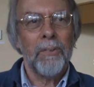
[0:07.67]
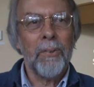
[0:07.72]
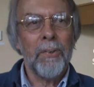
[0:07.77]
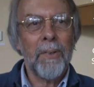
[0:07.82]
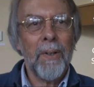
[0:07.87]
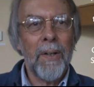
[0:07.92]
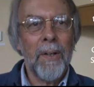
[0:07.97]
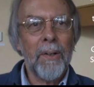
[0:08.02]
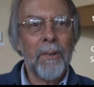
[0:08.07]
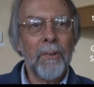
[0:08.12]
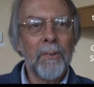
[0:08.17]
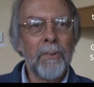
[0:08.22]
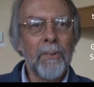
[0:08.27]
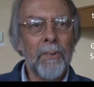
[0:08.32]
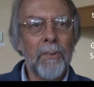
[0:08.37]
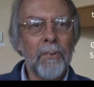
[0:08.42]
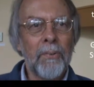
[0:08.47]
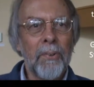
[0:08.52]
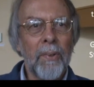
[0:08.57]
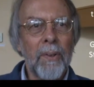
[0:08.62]
So now
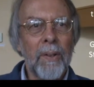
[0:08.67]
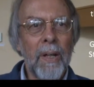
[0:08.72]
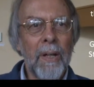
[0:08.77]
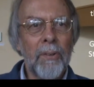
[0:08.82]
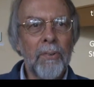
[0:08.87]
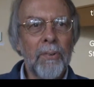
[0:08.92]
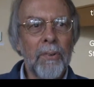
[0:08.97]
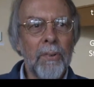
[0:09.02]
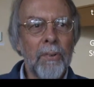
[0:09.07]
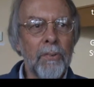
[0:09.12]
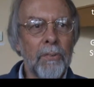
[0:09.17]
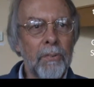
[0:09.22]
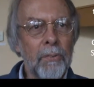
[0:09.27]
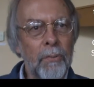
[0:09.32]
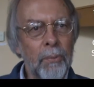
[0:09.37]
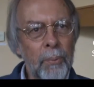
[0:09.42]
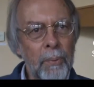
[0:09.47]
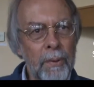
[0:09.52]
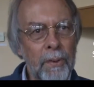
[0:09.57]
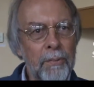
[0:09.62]
the sun actually is
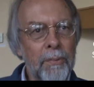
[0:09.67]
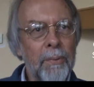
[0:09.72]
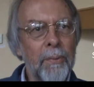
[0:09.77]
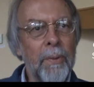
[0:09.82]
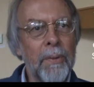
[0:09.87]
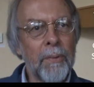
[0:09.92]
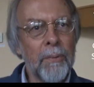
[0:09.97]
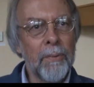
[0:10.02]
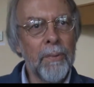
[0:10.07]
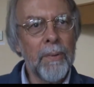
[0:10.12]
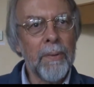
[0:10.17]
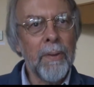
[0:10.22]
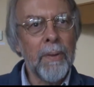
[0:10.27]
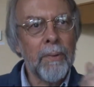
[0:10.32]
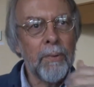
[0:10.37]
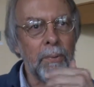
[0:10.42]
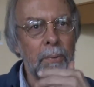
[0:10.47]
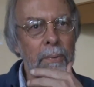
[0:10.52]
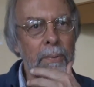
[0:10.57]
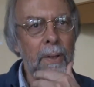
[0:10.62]

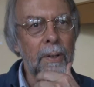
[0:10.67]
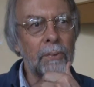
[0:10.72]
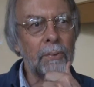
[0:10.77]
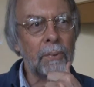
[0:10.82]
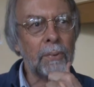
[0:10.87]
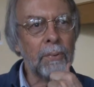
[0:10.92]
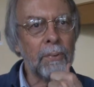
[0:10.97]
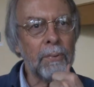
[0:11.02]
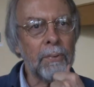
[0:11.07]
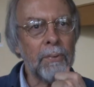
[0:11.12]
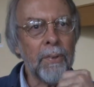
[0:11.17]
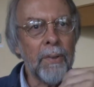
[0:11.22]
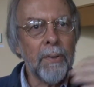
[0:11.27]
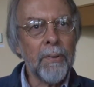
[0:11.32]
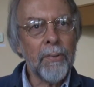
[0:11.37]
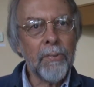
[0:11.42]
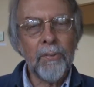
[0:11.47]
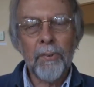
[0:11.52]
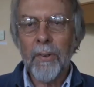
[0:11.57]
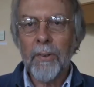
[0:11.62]
2013,
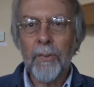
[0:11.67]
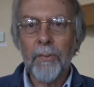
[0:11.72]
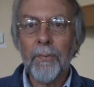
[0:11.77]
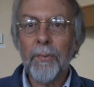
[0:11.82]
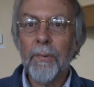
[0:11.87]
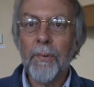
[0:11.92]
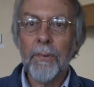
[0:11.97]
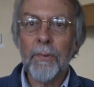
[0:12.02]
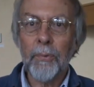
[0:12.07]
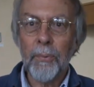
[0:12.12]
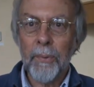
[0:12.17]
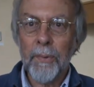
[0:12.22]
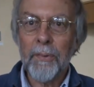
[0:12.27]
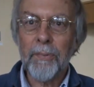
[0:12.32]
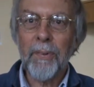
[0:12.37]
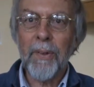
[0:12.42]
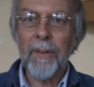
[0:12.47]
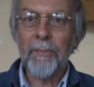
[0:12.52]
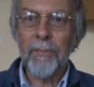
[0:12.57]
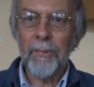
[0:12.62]
the sun has fallen
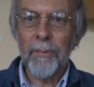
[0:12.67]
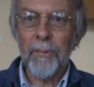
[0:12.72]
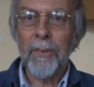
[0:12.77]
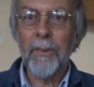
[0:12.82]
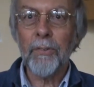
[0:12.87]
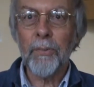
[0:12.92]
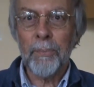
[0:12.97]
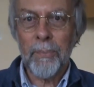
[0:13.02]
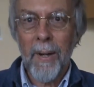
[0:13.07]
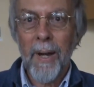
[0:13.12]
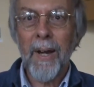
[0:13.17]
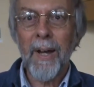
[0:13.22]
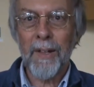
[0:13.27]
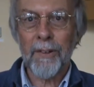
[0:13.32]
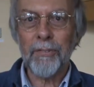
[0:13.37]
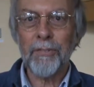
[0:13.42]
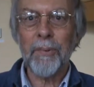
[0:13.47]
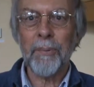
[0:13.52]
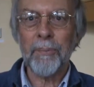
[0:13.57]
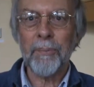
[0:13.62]
25 degrees back from,